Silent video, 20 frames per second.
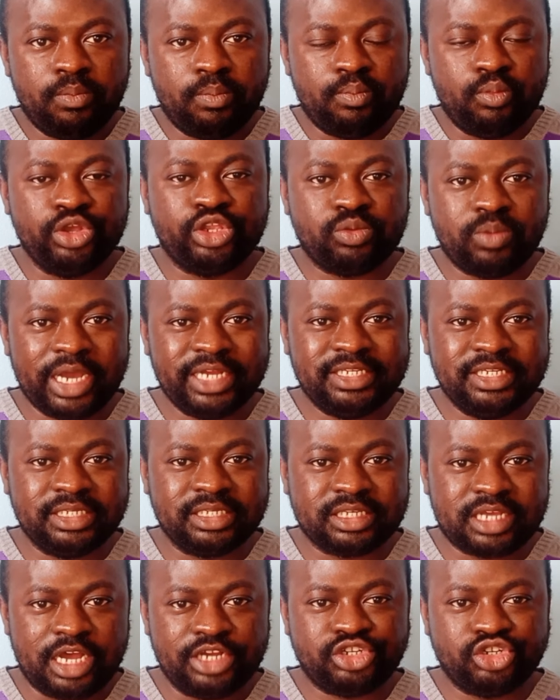with my
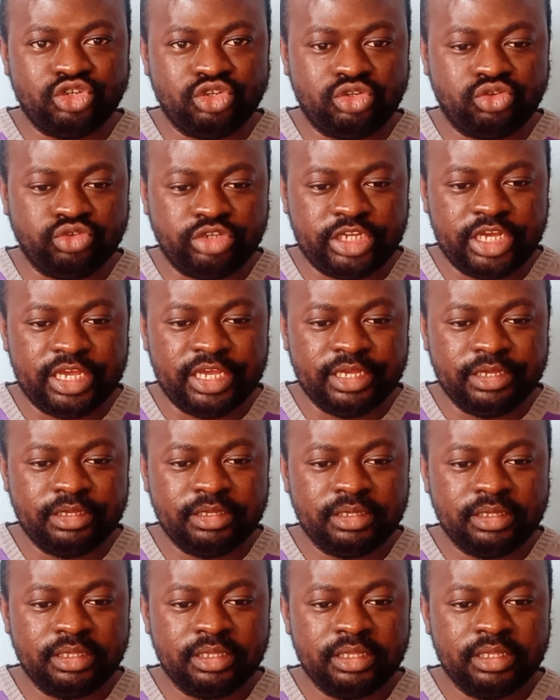discussion
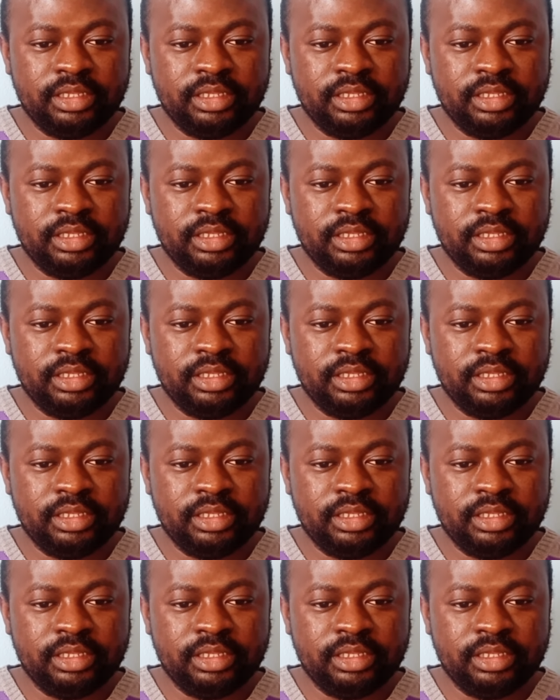today,